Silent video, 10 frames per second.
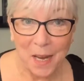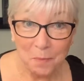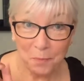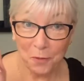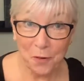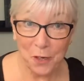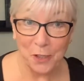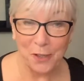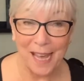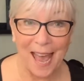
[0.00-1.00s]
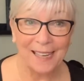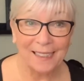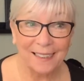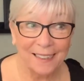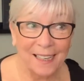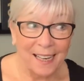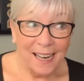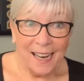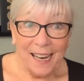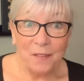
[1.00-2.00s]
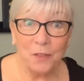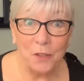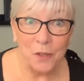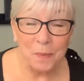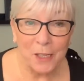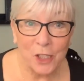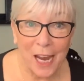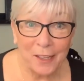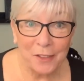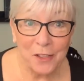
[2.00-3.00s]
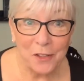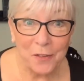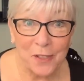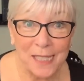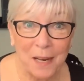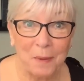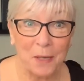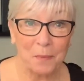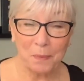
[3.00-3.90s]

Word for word: Before I do that, if you're new to my channel and your first time here,